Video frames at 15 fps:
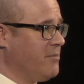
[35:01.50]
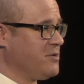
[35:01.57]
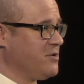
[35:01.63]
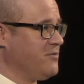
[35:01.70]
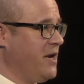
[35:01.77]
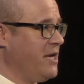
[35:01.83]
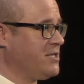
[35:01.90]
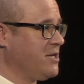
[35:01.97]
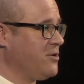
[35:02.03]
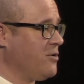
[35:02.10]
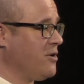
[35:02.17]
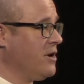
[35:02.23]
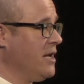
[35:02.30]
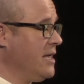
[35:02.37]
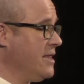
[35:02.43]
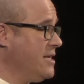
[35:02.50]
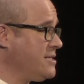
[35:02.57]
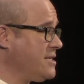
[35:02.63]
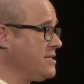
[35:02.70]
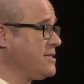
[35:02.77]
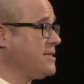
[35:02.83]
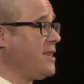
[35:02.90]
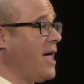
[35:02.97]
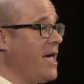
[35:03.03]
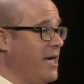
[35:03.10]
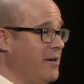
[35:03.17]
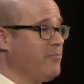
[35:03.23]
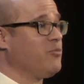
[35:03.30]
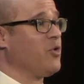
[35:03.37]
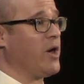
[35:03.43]
observation, or this is
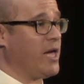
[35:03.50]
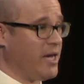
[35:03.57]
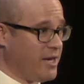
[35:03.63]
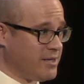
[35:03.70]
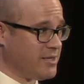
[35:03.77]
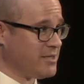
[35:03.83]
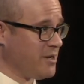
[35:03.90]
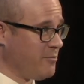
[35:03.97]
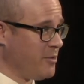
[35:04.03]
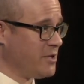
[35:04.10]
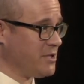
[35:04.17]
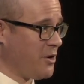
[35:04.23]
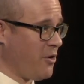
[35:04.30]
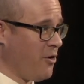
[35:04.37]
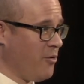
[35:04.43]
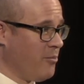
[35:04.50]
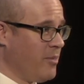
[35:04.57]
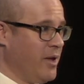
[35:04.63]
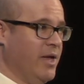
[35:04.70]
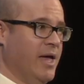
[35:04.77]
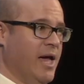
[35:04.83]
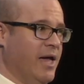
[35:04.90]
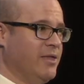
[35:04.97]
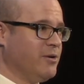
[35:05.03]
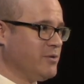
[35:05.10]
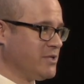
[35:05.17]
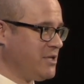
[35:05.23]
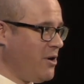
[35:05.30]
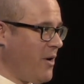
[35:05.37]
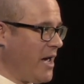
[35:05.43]
like breaking into someone's home. And there
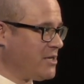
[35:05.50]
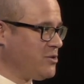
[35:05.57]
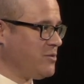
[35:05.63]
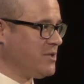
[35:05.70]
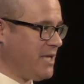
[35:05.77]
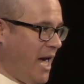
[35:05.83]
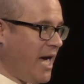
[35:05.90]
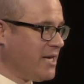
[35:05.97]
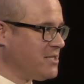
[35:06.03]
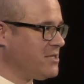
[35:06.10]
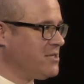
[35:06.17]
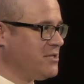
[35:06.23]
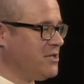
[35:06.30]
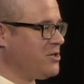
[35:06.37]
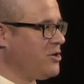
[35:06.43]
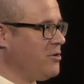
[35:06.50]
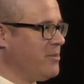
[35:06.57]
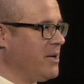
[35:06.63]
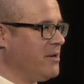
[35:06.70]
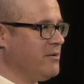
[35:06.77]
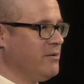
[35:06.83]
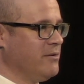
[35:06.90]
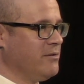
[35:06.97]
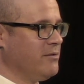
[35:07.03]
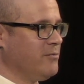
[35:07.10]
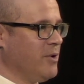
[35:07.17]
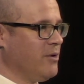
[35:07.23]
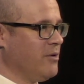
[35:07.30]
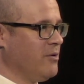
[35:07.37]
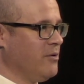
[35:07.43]
was no actual test to determine,
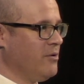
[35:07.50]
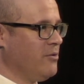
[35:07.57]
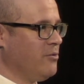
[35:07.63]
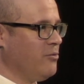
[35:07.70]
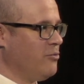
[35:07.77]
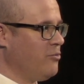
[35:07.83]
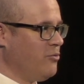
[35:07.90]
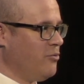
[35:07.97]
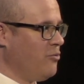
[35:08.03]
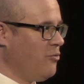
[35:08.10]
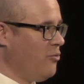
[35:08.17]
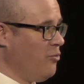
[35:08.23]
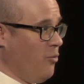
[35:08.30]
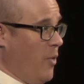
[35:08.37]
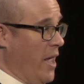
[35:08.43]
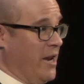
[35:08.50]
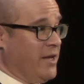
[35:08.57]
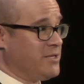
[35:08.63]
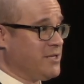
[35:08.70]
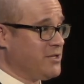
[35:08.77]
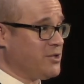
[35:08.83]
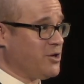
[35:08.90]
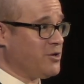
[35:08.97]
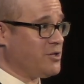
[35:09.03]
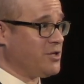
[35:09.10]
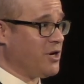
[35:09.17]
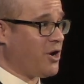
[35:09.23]
well, when is the search